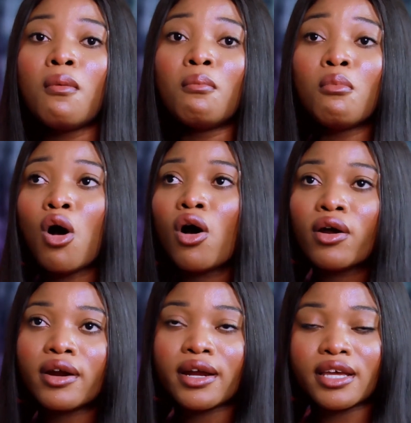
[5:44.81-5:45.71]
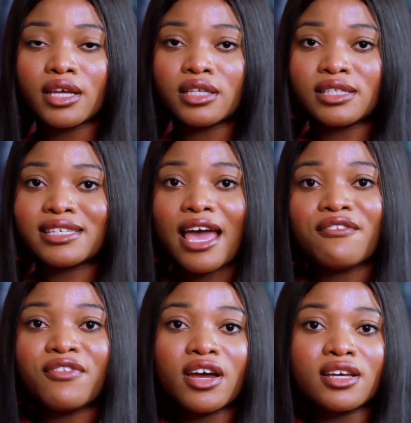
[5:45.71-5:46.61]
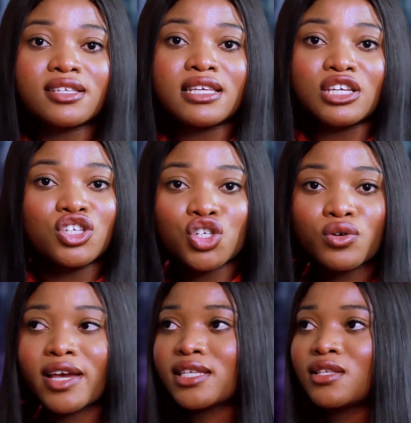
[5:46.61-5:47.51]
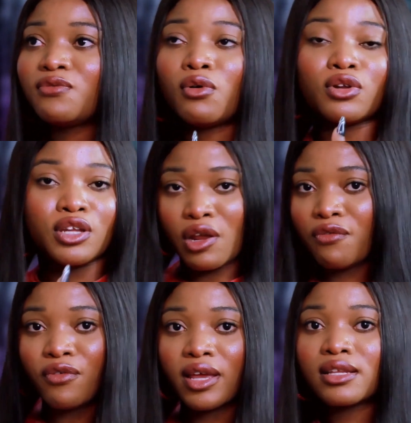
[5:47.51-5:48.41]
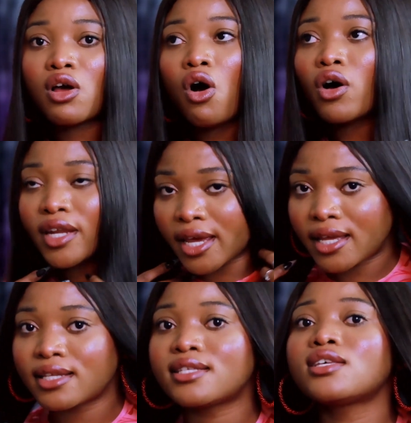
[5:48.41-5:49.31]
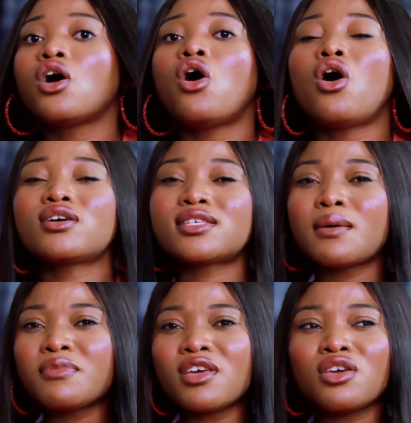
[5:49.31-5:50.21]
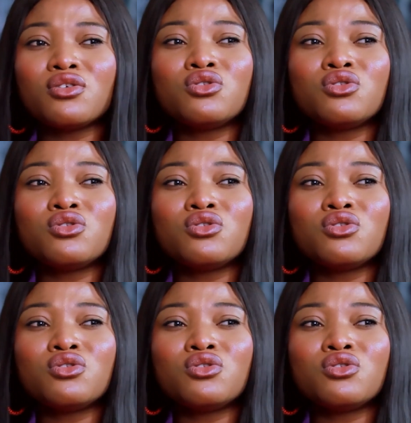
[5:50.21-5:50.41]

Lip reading: more diverse interests for different audience, or something